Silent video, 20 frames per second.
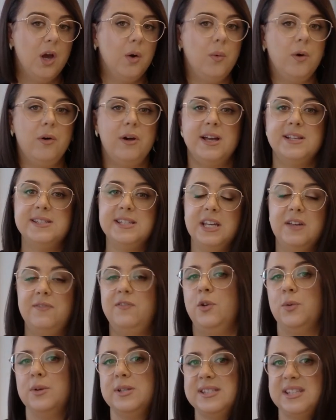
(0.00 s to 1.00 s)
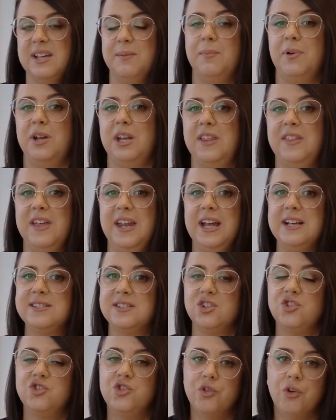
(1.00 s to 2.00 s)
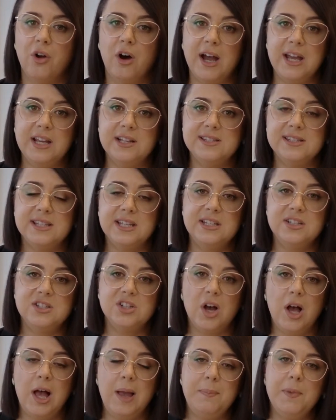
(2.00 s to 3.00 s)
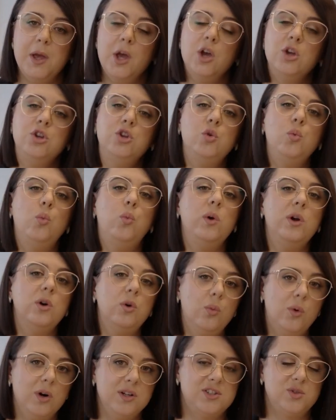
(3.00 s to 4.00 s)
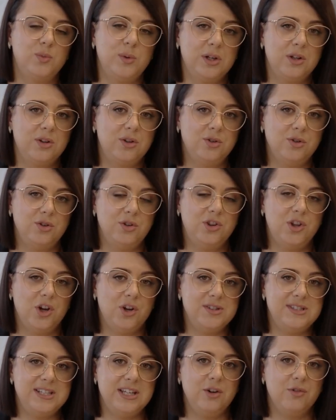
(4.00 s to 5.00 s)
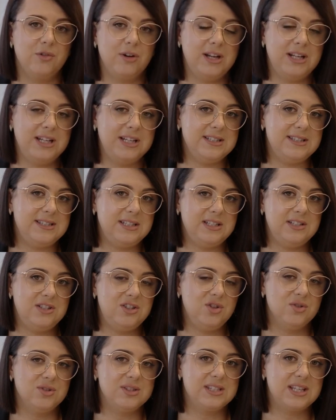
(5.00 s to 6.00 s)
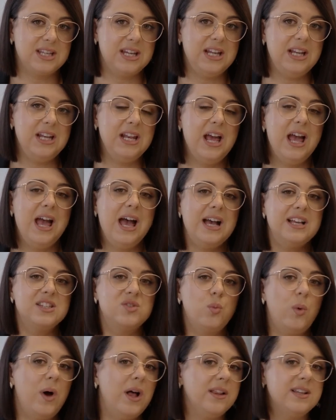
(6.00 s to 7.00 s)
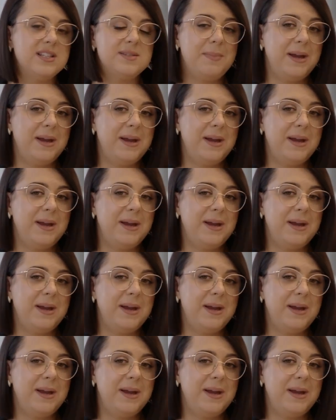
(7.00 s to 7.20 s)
Whereas if you are somebody that has a drier skin type, you will want to include those ingredients into your skin, as well as